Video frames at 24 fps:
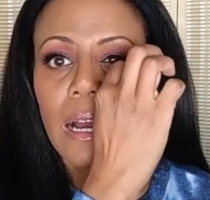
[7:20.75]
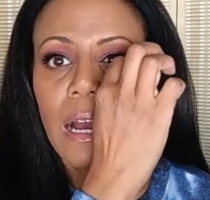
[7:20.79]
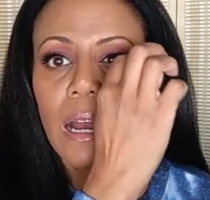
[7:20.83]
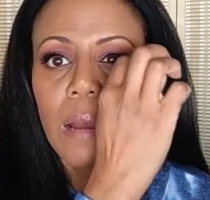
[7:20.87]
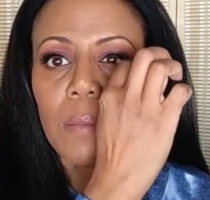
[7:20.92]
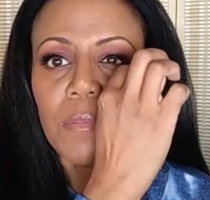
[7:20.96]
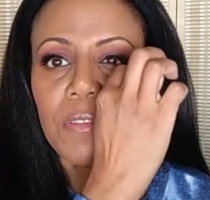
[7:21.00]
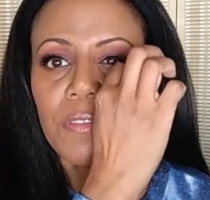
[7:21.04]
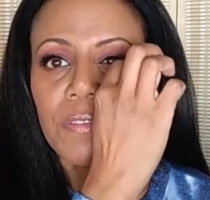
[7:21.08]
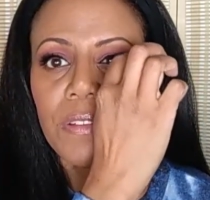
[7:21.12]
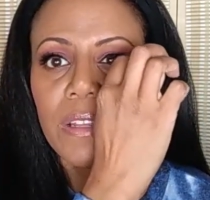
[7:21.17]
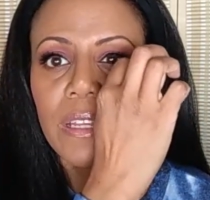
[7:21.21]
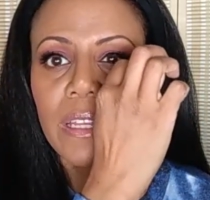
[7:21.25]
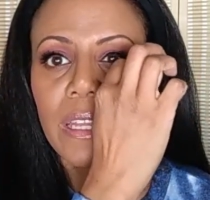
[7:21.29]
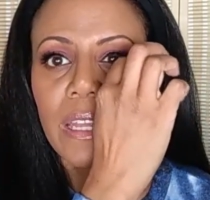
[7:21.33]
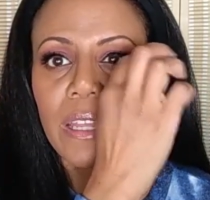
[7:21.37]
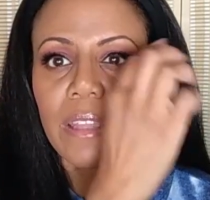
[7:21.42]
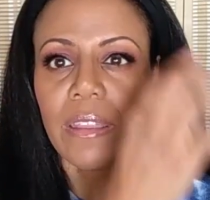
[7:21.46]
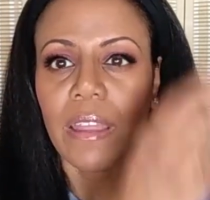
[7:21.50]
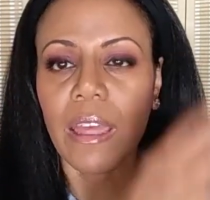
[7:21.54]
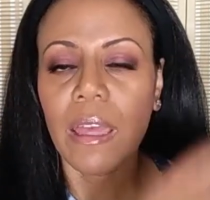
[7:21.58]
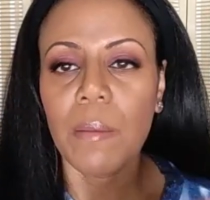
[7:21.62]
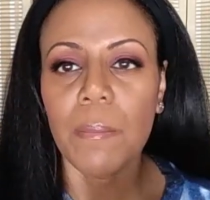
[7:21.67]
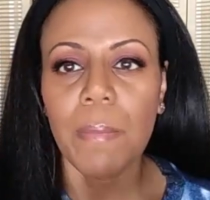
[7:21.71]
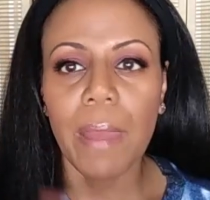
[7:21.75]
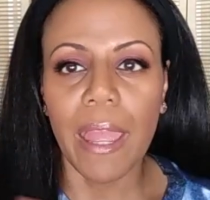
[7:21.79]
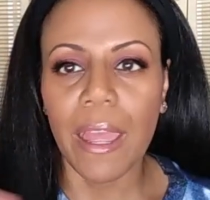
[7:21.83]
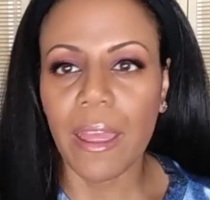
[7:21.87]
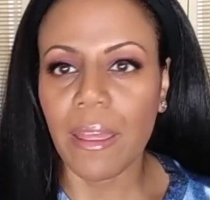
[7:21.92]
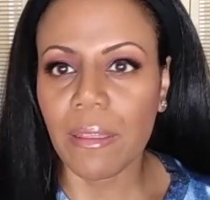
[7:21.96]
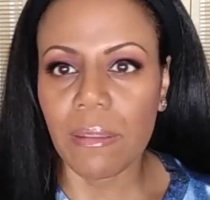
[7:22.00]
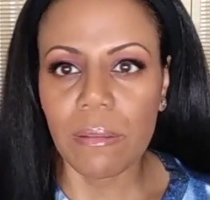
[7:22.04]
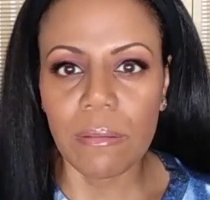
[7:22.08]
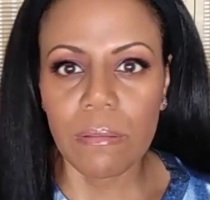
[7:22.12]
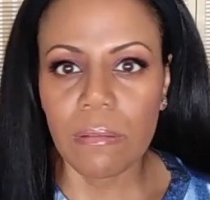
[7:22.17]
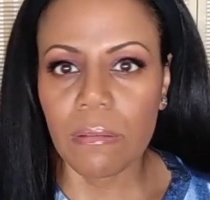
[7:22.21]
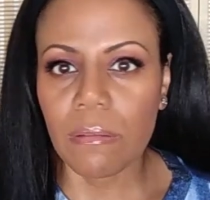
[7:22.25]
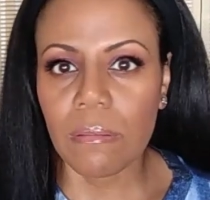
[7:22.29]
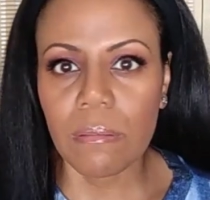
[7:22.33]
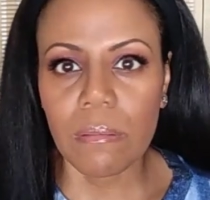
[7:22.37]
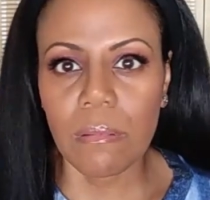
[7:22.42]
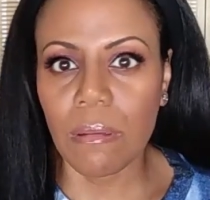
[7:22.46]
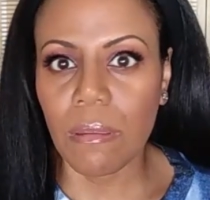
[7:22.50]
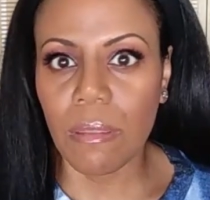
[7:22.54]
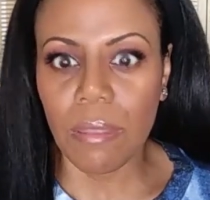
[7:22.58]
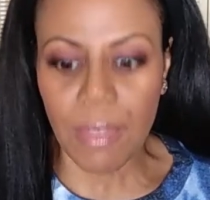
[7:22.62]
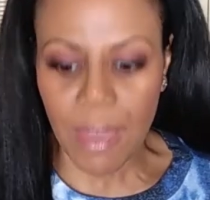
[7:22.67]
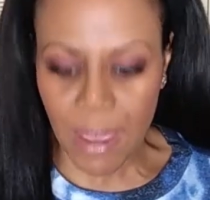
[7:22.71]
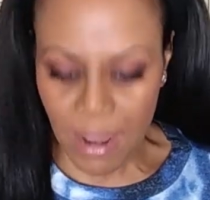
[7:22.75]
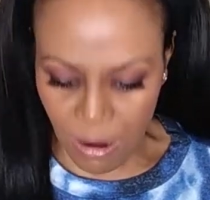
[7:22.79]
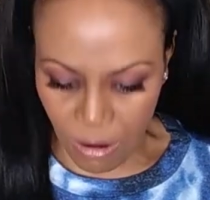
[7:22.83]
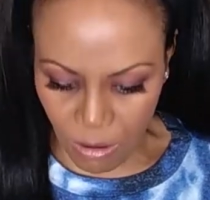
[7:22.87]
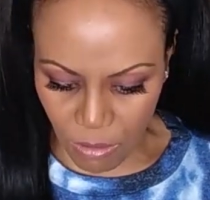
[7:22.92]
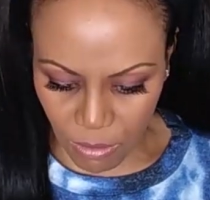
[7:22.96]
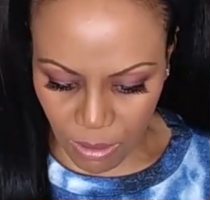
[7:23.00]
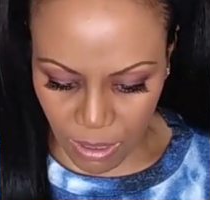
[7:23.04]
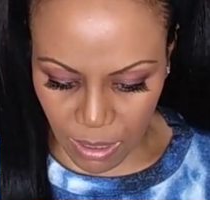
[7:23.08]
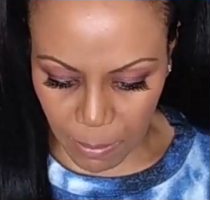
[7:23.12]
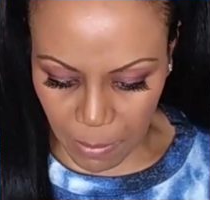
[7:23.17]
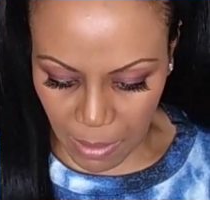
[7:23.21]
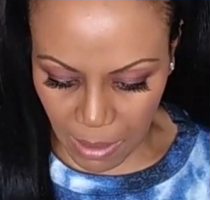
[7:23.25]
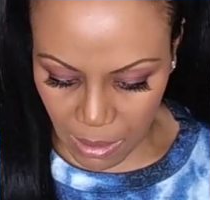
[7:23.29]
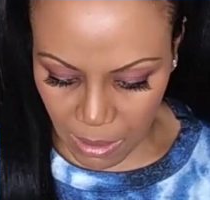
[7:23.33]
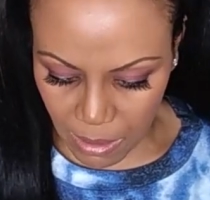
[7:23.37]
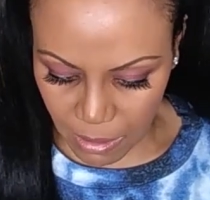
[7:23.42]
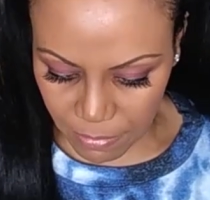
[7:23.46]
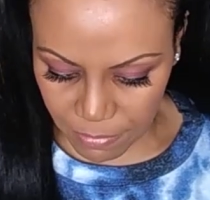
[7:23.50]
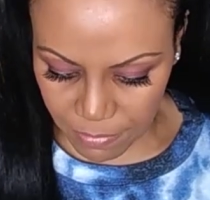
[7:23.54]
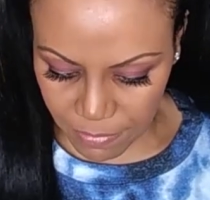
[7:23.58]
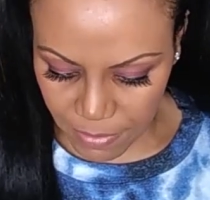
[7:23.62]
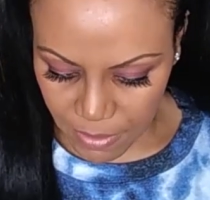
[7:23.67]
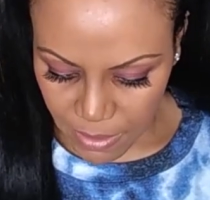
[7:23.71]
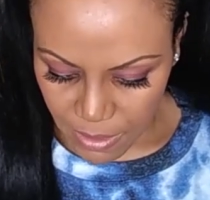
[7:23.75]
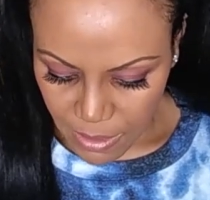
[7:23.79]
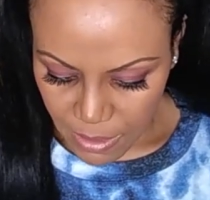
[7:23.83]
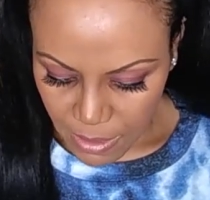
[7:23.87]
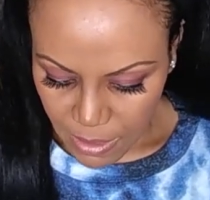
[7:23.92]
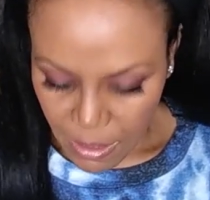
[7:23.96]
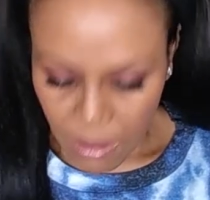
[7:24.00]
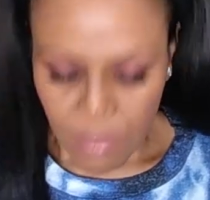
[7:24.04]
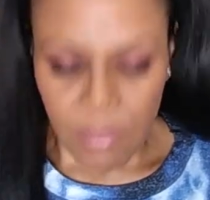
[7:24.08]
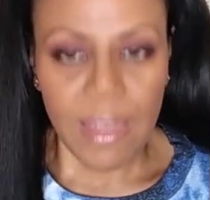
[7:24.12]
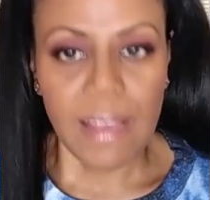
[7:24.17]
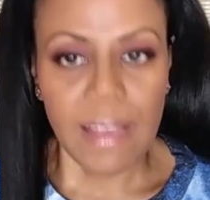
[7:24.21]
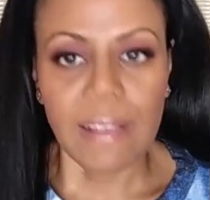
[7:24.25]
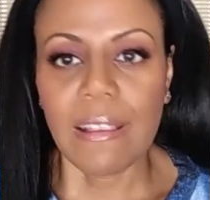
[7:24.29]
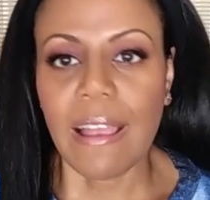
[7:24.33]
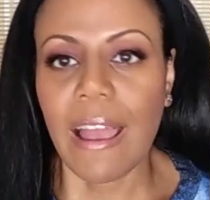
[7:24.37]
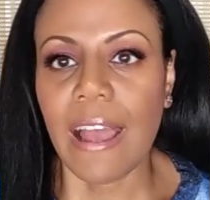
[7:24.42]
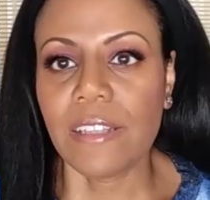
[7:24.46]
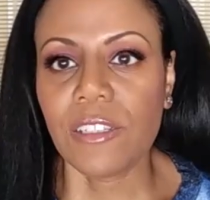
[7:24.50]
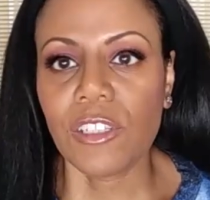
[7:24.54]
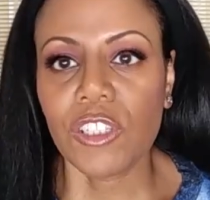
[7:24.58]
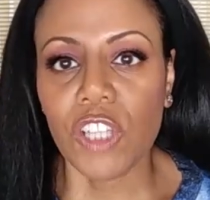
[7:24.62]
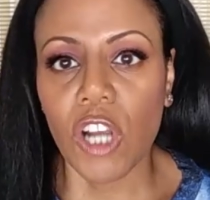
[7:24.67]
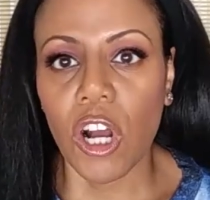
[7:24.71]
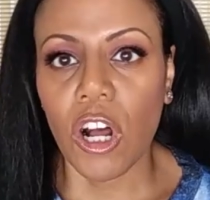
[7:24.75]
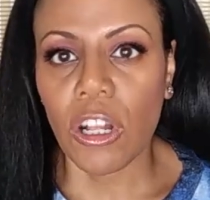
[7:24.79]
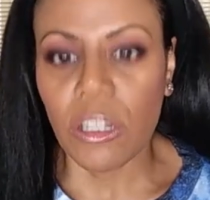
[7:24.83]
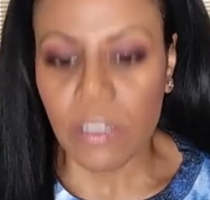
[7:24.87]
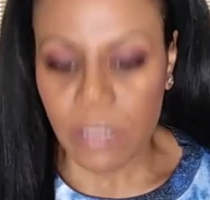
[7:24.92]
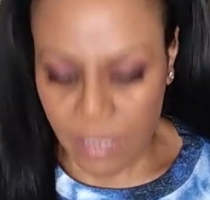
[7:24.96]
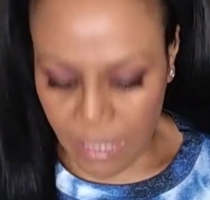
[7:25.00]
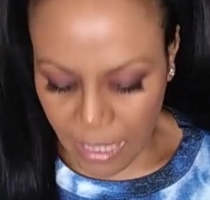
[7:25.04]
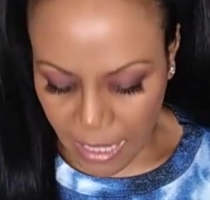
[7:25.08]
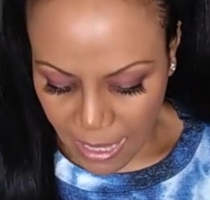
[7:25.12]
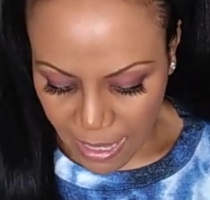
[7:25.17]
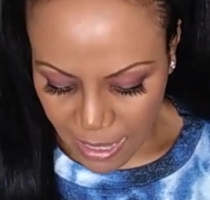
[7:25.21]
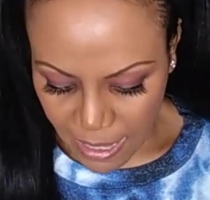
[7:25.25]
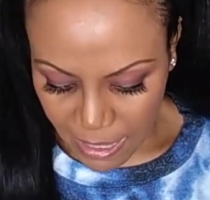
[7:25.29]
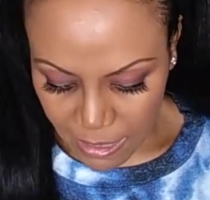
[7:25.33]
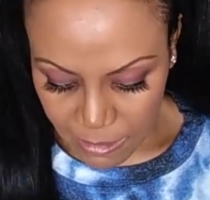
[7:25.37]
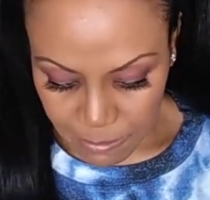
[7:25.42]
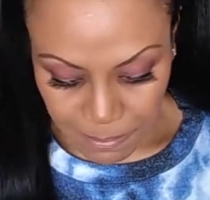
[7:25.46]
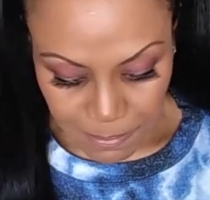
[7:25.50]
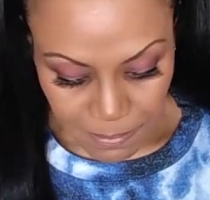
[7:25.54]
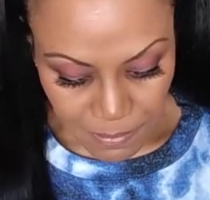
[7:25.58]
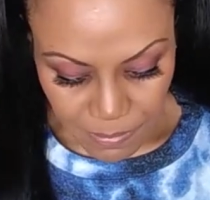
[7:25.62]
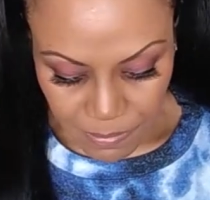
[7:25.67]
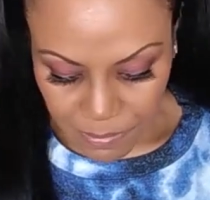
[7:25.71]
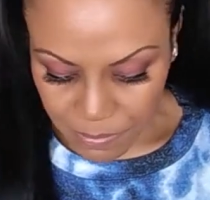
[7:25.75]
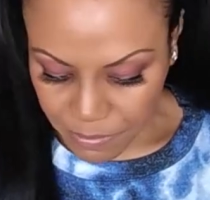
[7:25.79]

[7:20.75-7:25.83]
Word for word: I'm flicking them and they don't come off. They last all day.